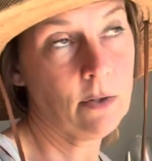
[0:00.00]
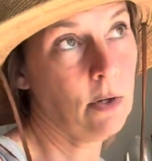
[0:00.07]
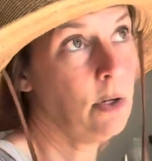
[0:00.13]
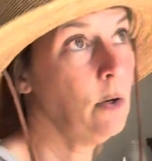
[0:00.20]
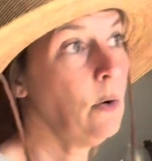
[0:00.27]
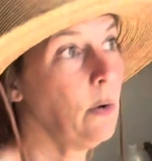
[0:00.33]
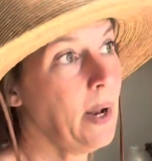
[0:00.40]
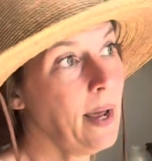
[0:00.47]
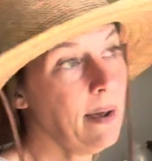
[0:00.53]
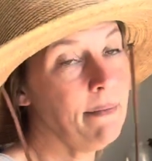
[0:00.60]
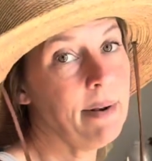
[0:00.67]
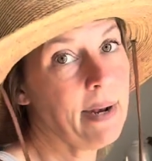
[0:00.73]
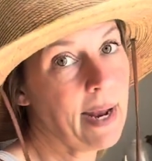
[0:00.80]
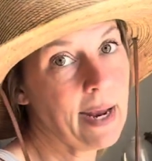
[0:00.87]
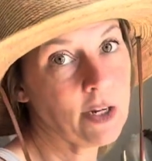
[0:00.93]
or you don't have
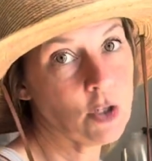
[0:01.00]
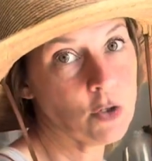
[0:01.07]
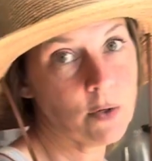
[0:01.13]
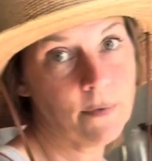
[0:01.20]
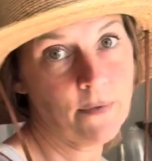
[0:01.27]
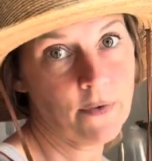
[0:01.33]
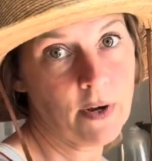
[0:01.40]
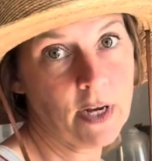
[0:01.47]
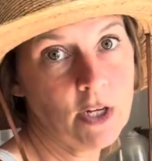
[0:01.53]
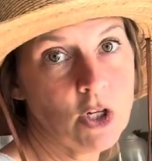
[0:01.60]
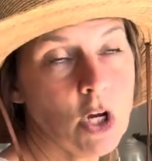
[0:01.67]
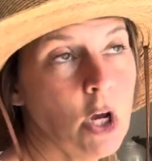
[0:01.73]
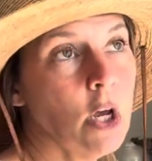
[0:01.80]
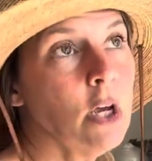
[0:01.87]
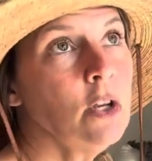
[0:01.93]
an extra fridge,
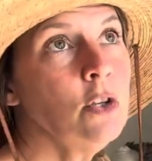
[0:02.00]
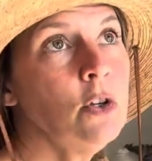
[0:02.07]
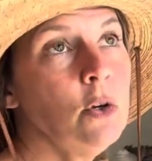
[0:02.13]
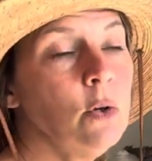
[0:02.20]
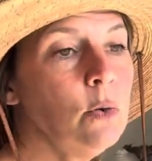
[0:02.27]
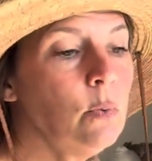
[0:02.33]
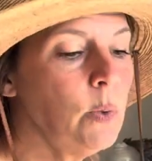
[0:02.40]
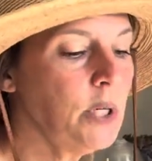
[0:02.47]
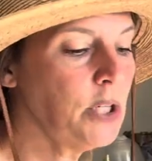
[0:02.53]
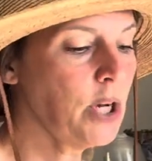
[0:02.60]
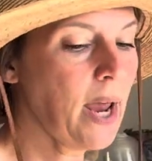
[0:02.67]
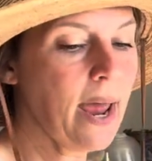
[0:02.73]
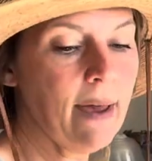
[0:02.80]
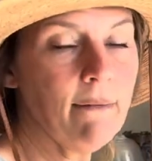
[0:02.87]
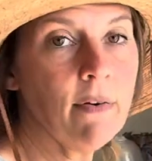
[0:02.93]
do
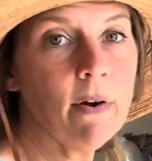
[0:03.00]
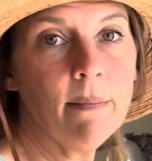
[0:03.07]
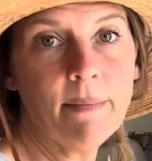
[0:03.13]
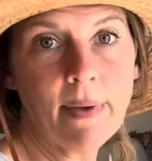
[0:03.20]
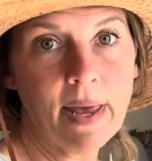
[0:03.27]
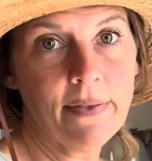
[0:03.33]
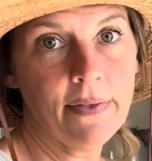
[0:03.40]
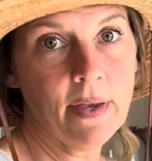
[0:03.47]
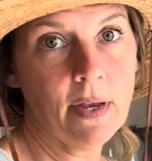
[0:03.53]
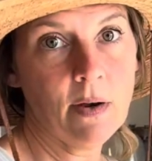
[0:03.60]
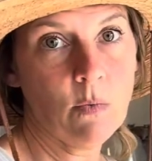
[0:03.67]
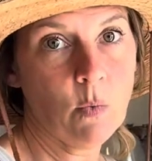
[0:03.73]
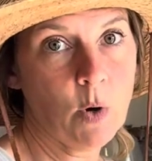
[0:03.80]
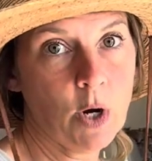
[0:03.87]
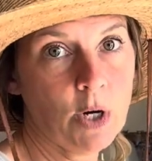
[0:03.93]
whichever
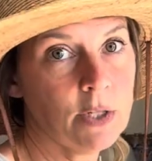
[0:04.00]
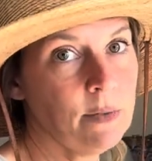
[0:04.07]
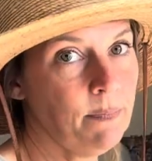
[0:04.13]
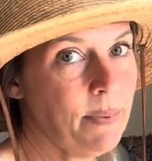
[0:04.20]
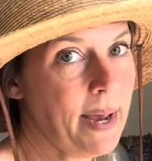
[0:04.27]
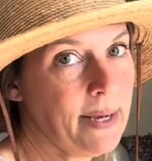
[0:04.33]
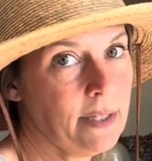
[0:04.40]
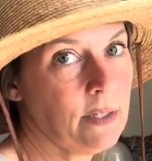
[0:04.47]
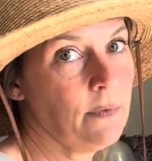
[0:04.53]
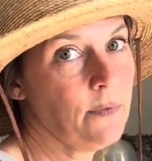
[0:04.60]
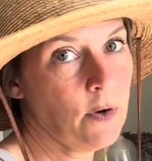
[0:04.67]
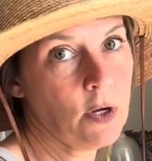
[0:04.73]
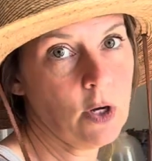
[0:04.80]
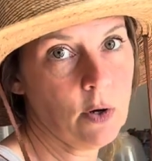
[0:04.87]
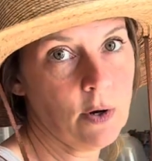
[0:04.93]
method works best
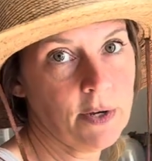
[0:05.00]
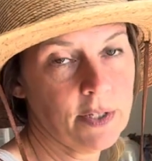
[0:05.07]
for your